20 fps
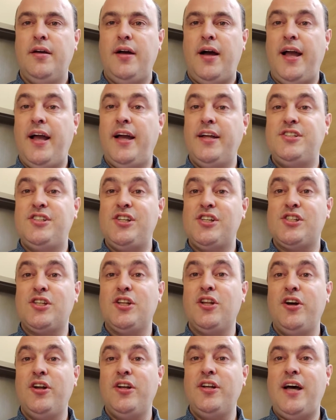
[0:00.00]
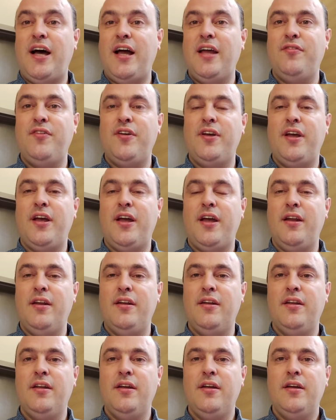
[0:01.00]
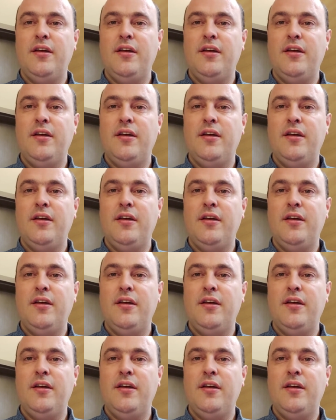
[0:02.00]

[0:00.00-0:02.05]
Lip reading: I had just learned diving, and